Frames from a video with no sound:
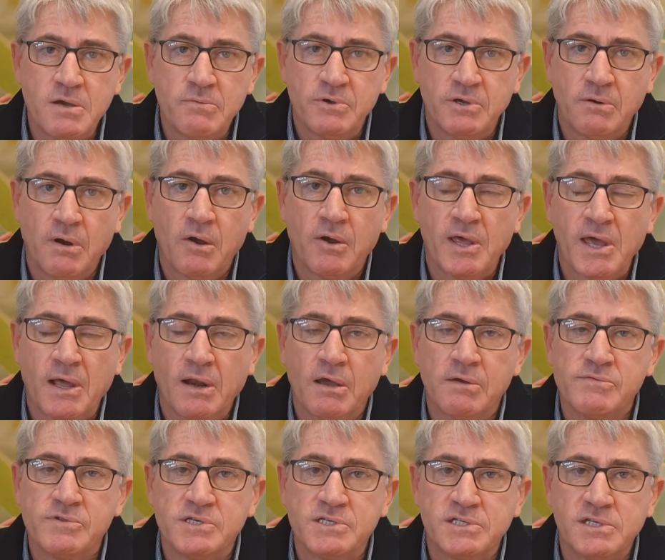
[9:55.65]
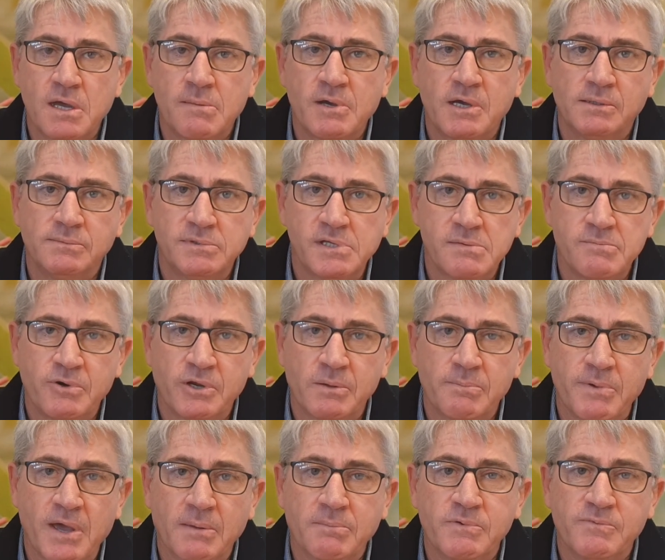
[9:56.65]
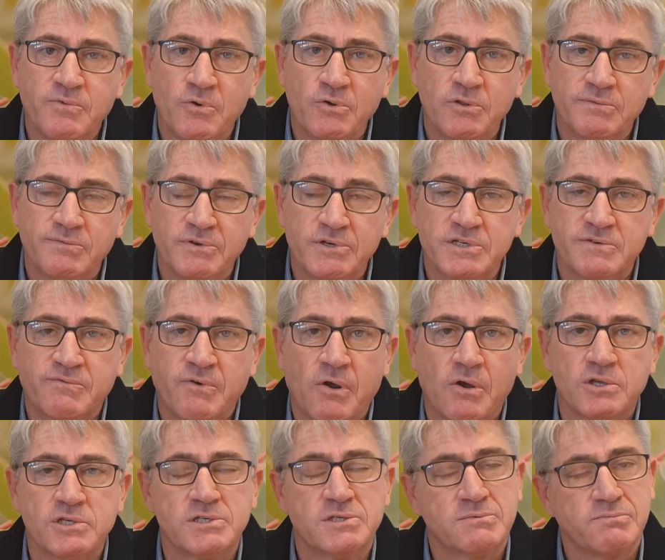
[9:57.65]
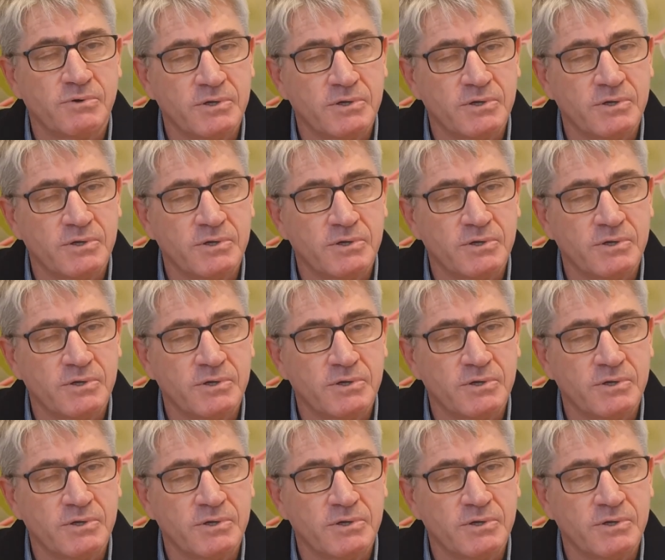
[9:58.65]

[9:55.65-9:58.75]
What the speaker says: We grow it out over the summer and bring it back before the first frosts.